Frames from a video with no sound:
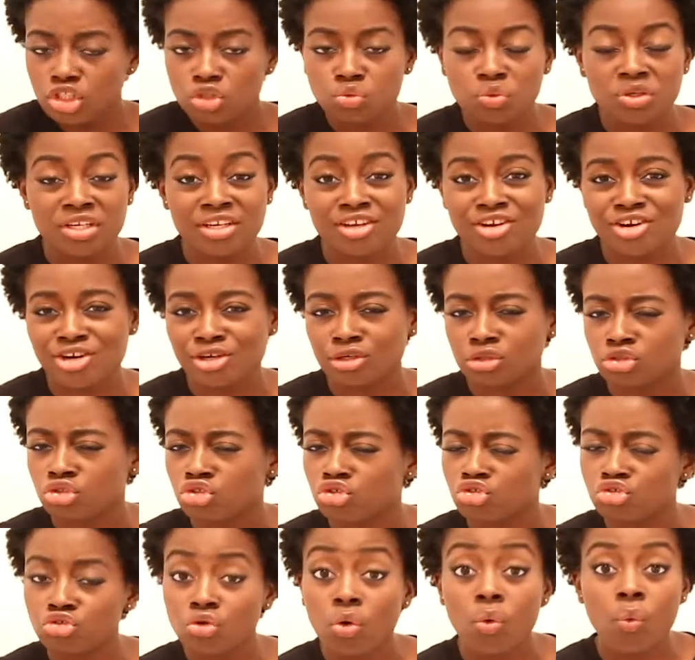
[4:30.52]
sweet girl
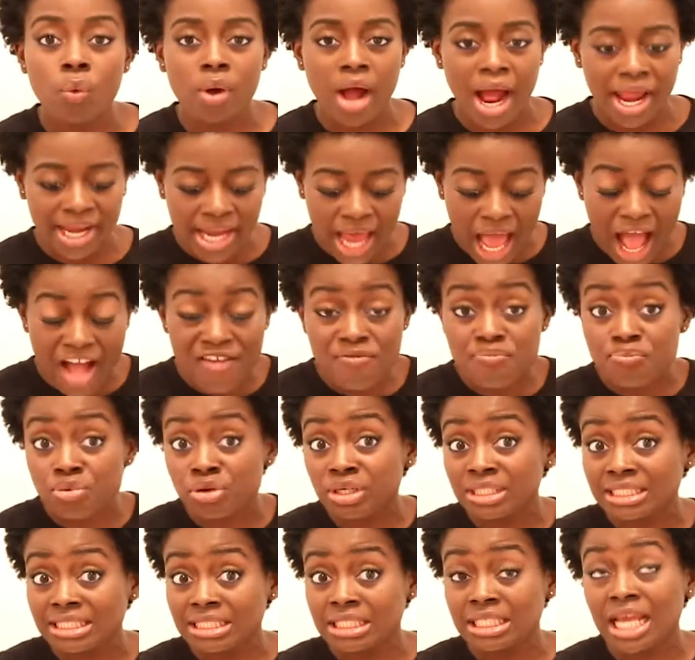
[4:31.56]
so well. And I've
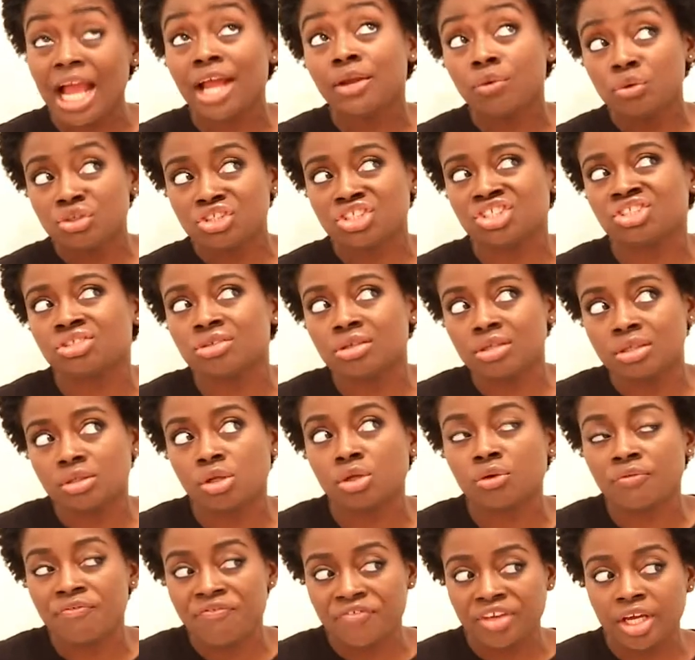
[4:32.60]
personally, I know she's done a
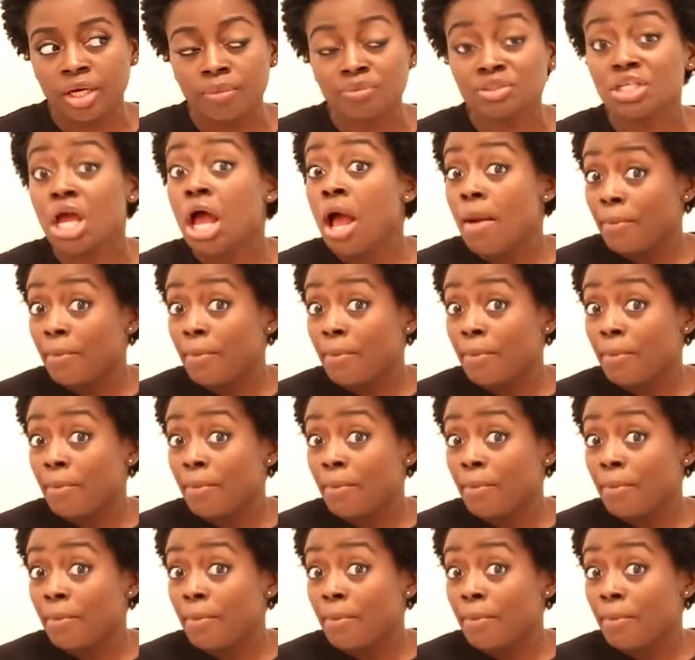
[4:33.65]
lot of films,